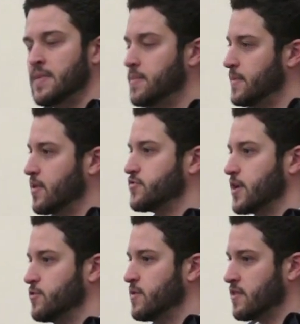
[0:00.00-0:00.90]
Many people have
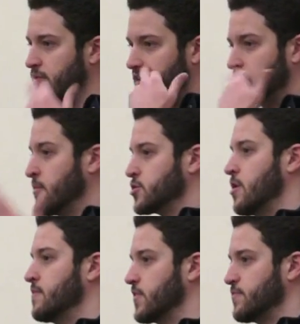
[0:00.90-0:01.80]
tried to do that in the past.
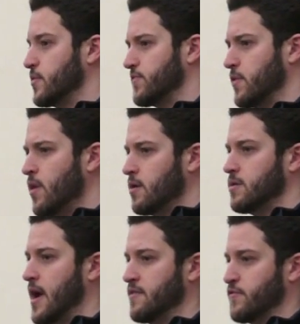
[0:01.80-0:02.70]
Commercial arms exporters say,
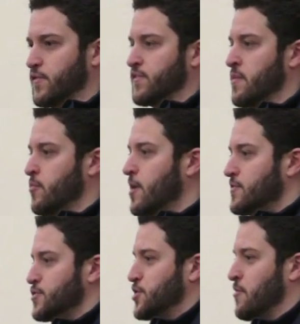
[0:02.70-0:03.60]
well, I have a First Amendment
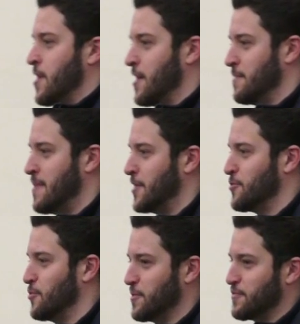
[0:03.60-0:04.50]
right to share my
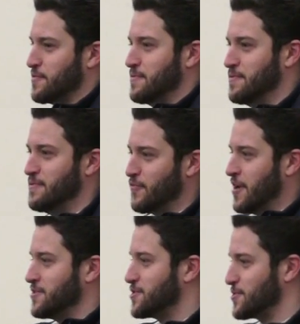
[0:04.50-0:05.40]
manual with the
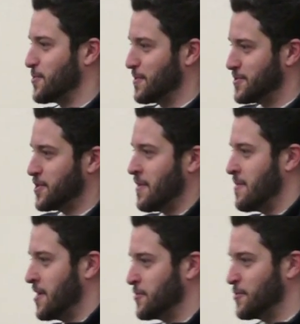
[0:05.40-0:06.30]
French or to share my
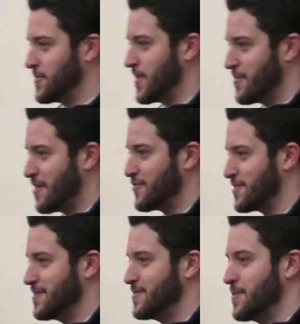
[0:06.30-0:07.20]
manual with South Africa.